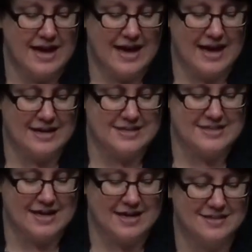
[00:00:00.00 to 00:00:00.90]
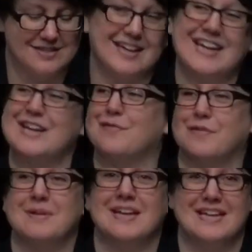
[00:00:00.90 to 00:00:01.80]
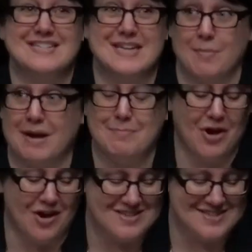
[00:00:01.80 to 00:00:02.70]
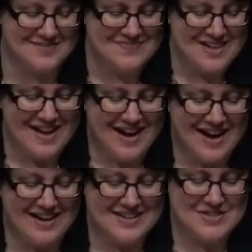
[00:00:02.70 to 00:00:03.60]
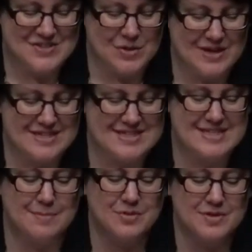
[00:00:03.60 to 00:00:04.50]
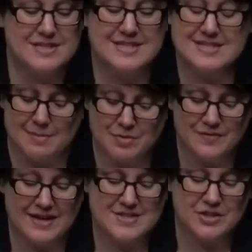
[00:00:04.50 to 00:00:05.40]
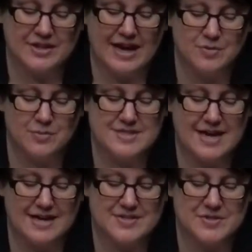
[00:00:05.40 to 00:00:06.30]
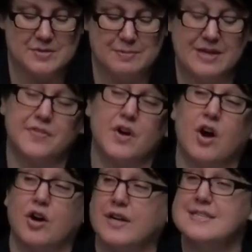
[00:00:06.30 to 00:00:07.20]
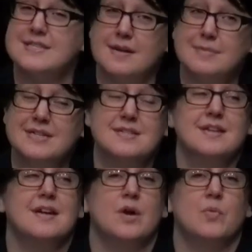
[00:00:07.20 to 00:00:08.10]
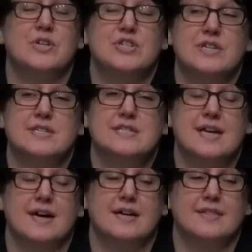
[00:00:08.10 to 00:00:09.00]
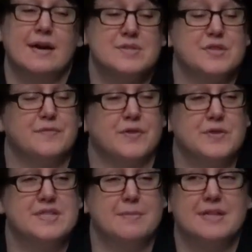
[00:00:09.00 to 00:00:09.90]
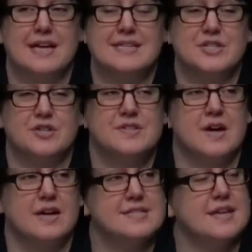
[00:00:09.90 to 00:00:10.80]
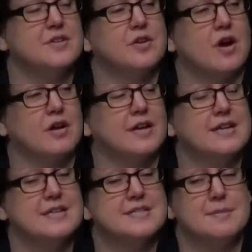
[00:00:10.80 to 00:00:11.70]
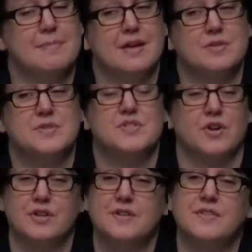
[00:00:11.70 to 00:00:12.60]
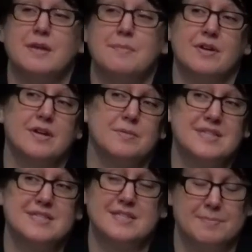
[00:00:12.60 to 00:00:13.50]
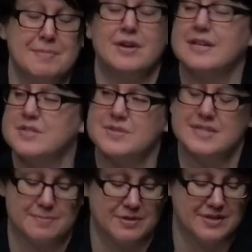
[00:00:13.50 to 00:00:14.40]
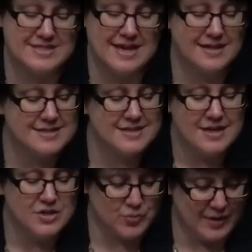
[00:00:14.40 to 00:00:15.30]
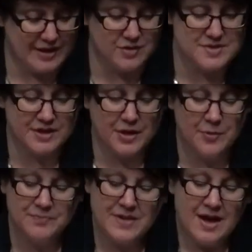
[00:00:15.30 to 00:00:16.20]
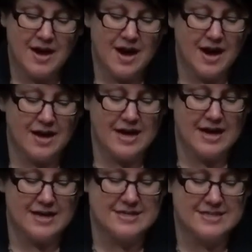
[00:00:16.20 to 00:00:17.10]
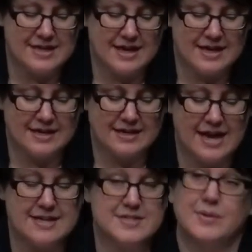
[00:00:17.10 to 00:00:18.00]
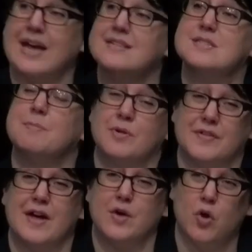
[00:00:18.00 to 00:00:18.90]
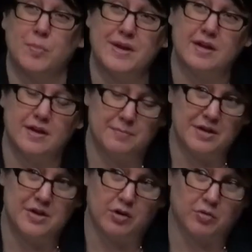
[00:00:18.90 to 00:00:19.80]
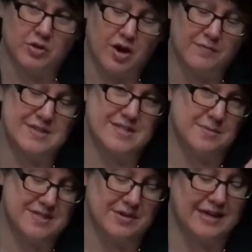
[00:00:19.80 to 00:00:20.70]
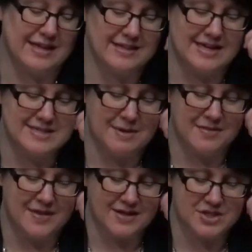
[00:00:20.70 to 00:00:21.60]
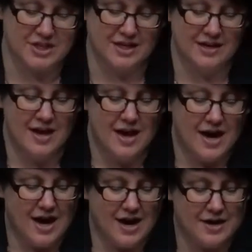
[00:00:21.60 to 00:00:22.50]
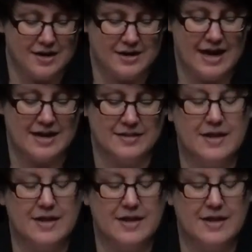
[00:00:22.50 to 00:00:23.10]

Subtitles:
And lucky enough for me, he's now my boss. So in December of last year, Ken was asked to speak at the Harkin Summit, which is, that was the first summit last year. Senator Harkin is the man who started the Americans with Disabilities Act 20 years ago. And so Ken spoke at that opening inaugural conference. I was there again last month, actually. And